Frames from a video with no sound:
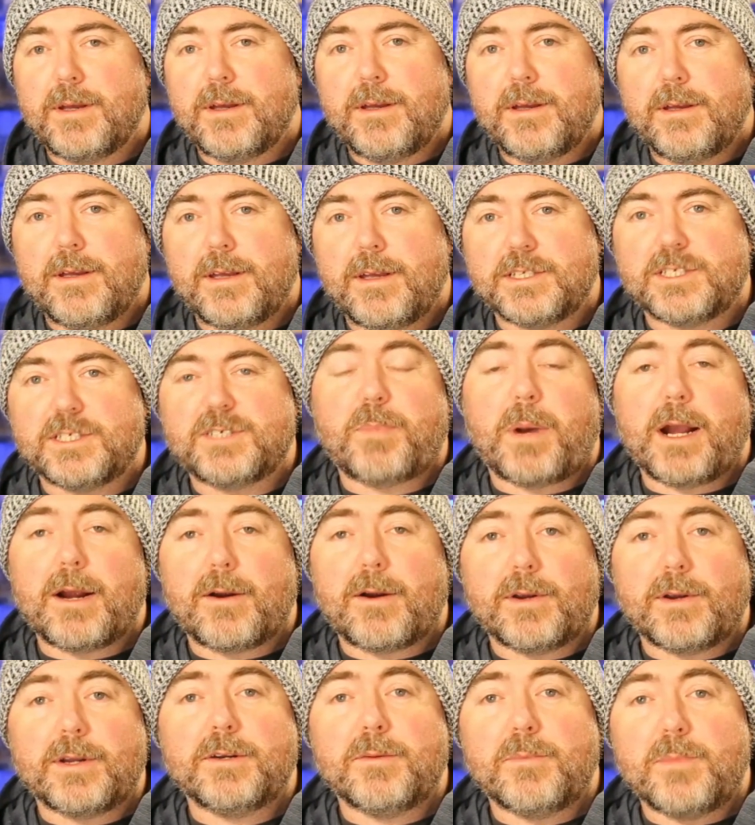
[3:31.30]

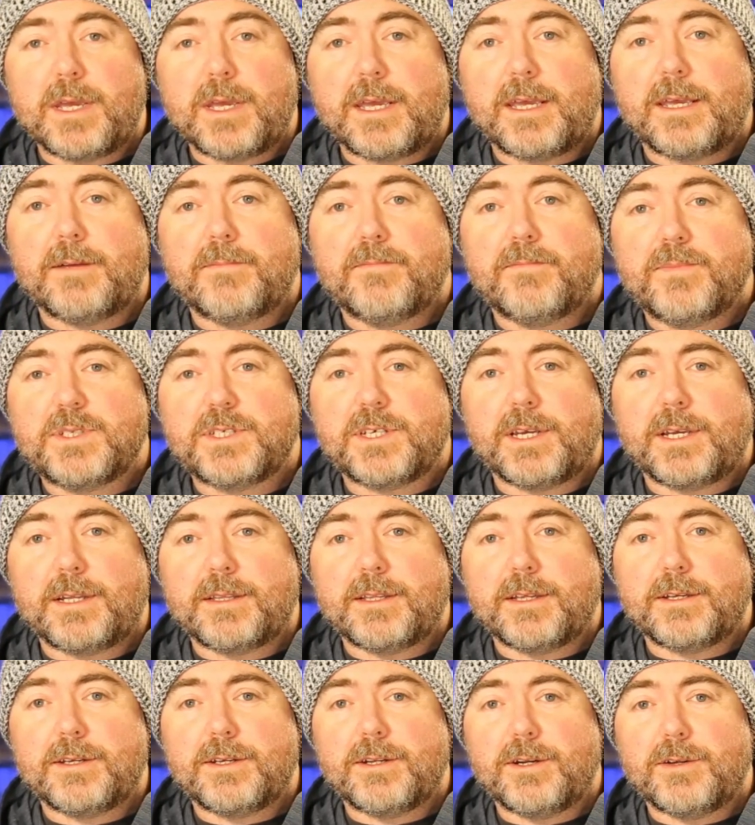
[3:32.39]
inspiring to me, seeing
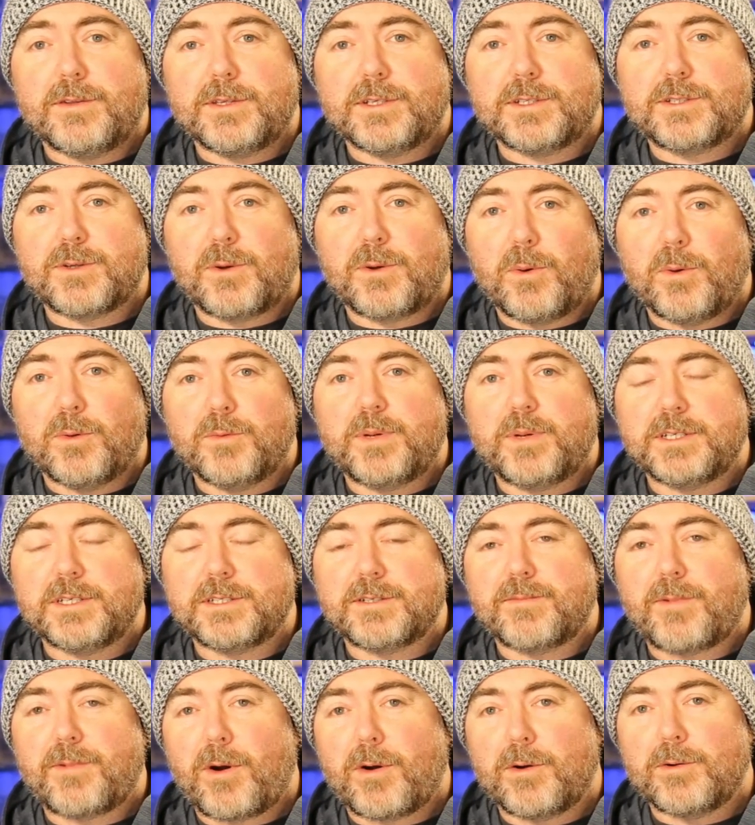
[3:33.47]
that, you know, this old piece
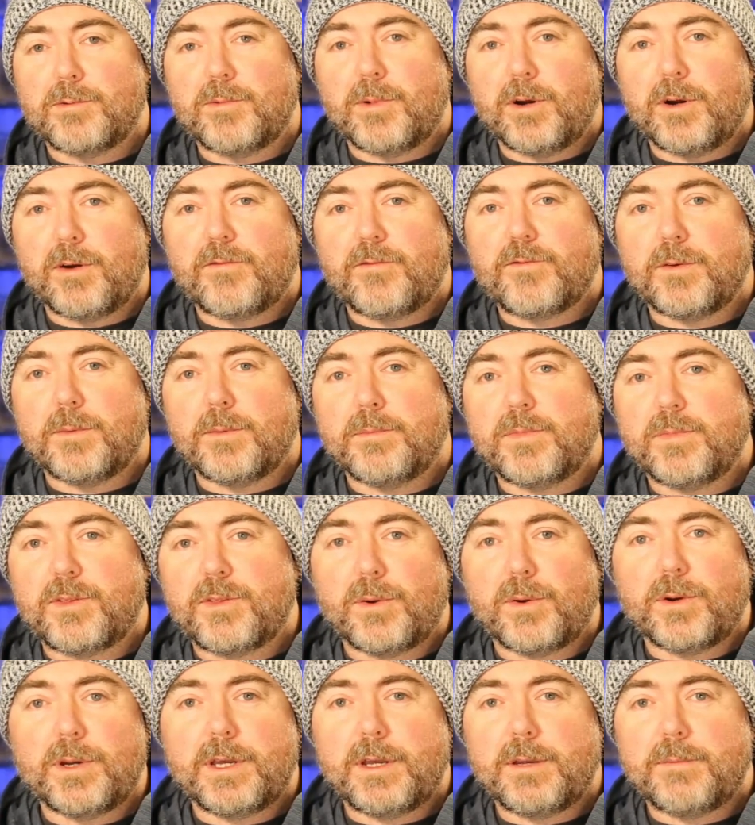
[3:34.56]
of hardware from
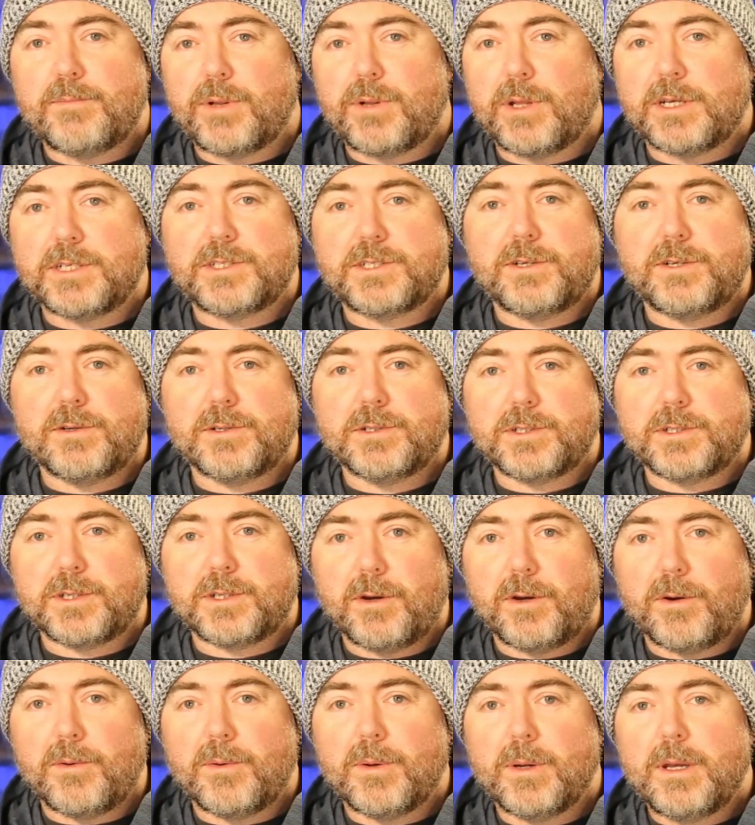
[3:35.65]
30 plus years
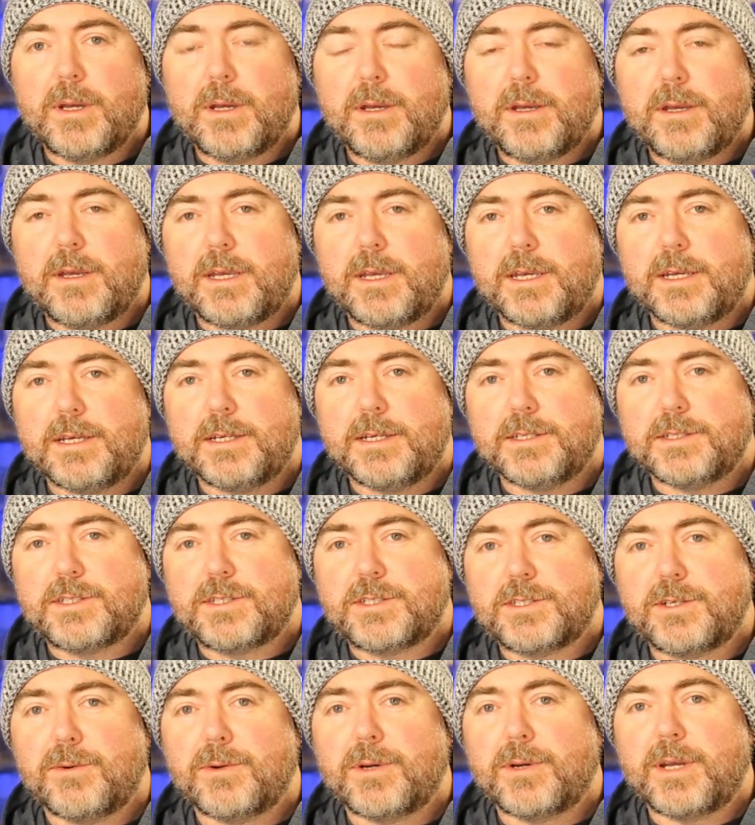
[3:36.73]
ago is
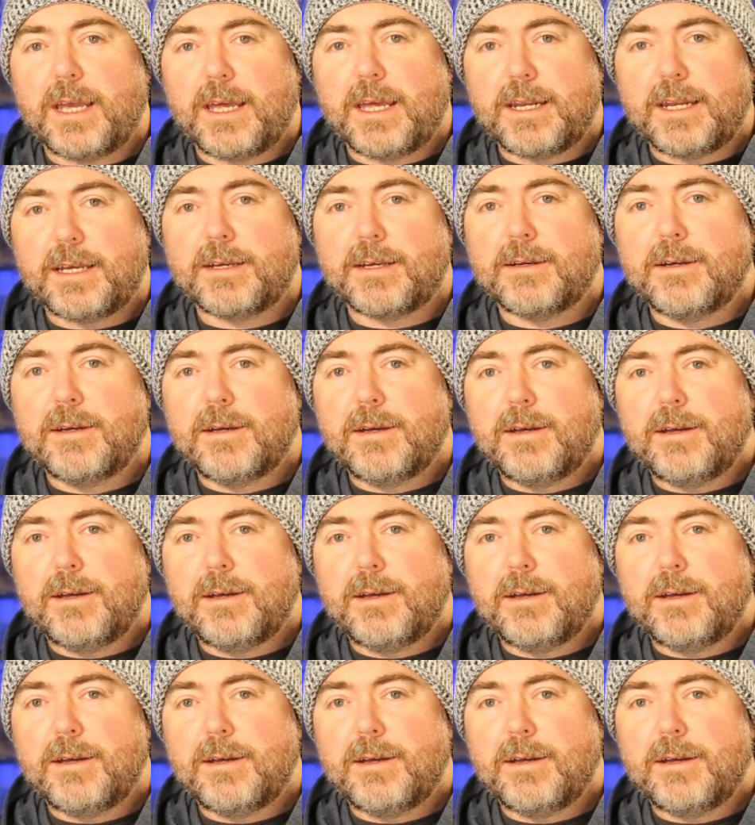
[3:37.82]
still getting